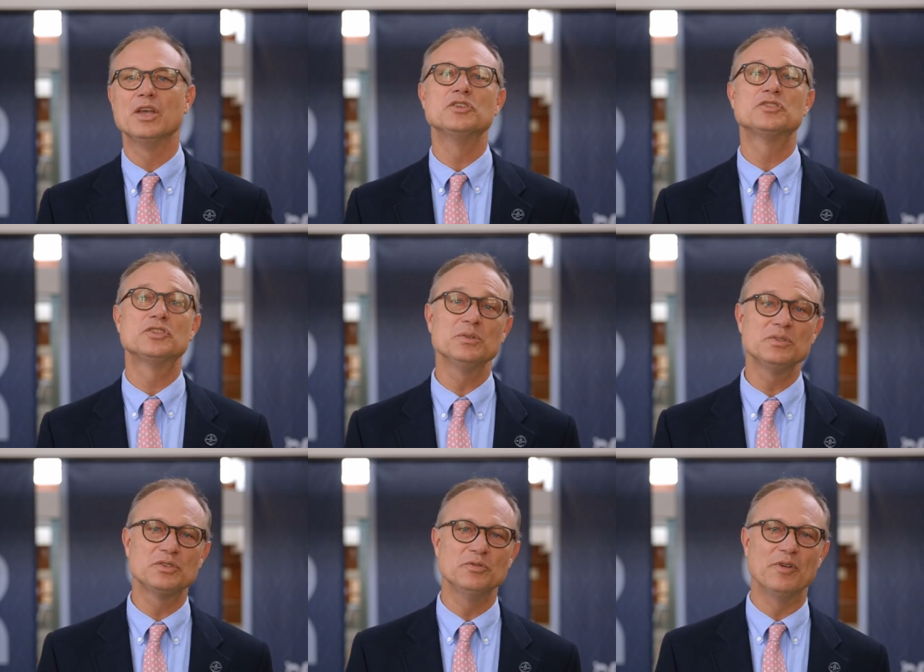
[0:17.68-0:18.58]

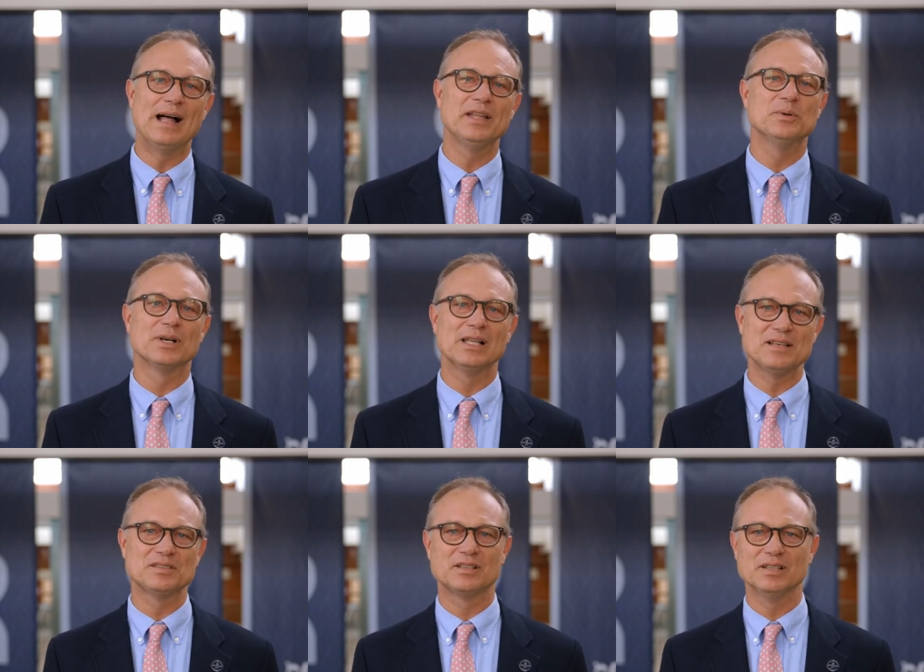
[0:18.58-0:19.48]
Students who value a
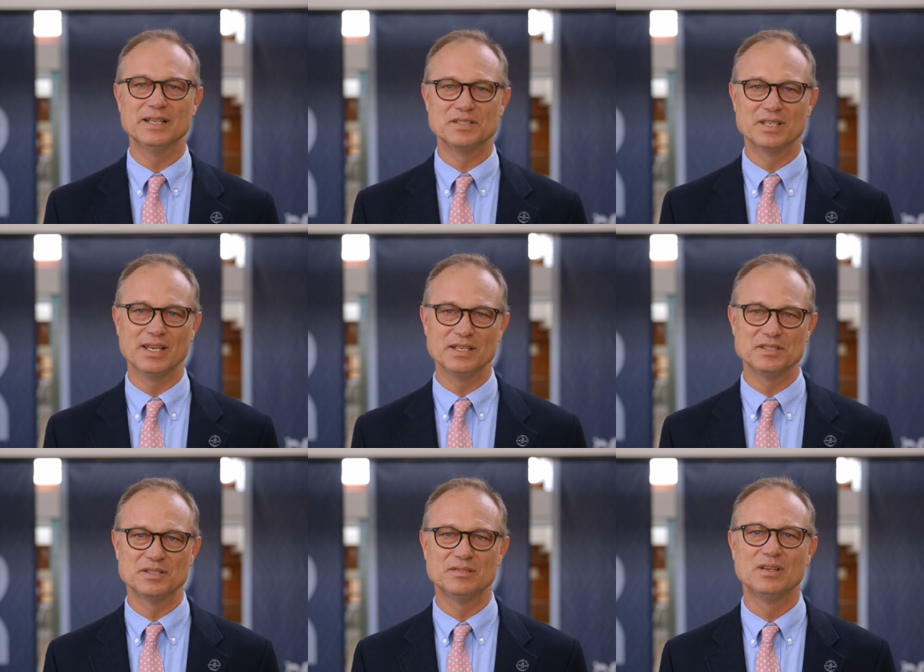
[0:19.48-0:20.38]
classical
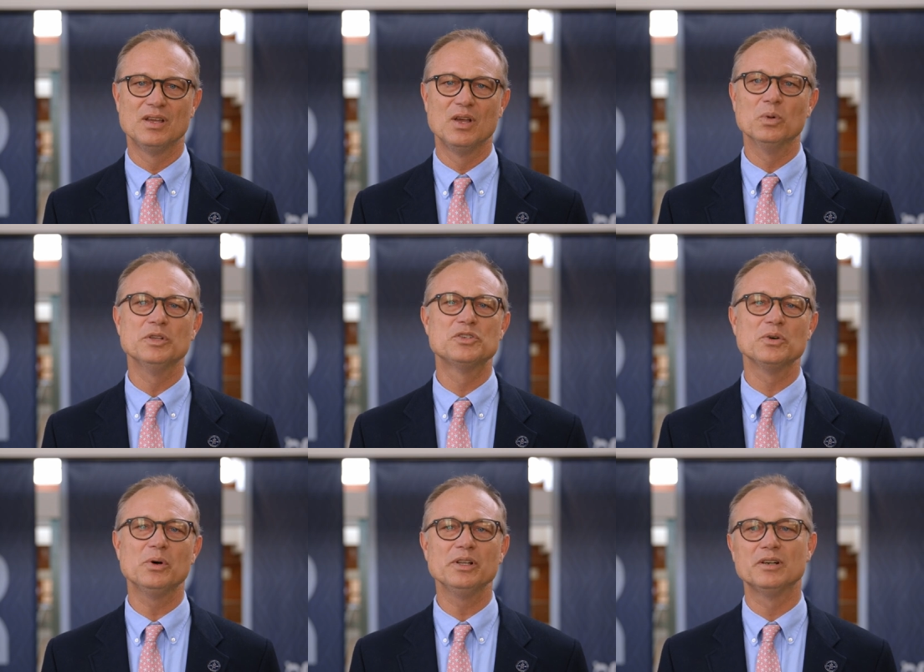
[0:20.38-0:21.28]
education will
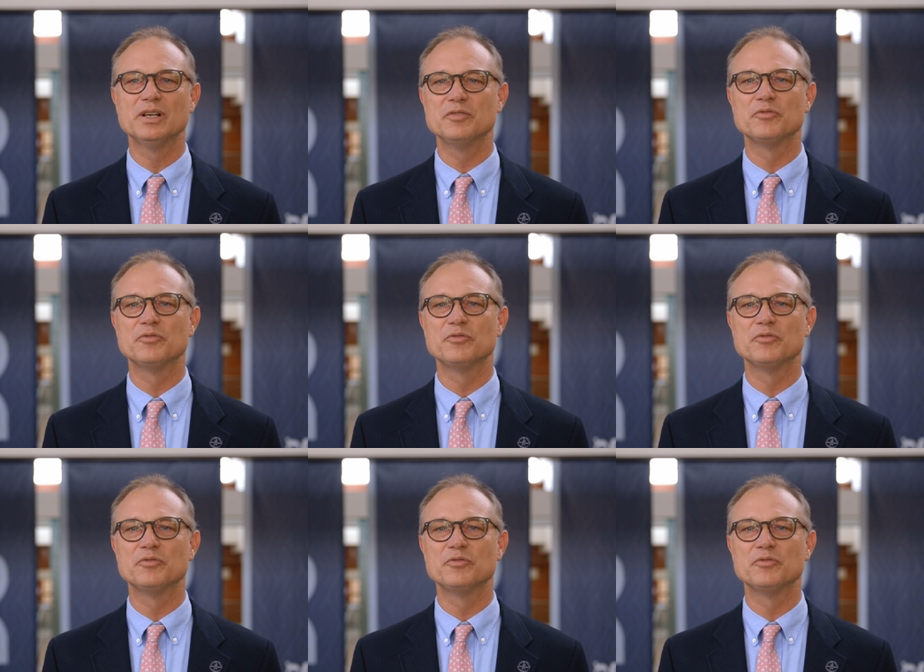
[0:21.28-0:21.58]
enjoy learning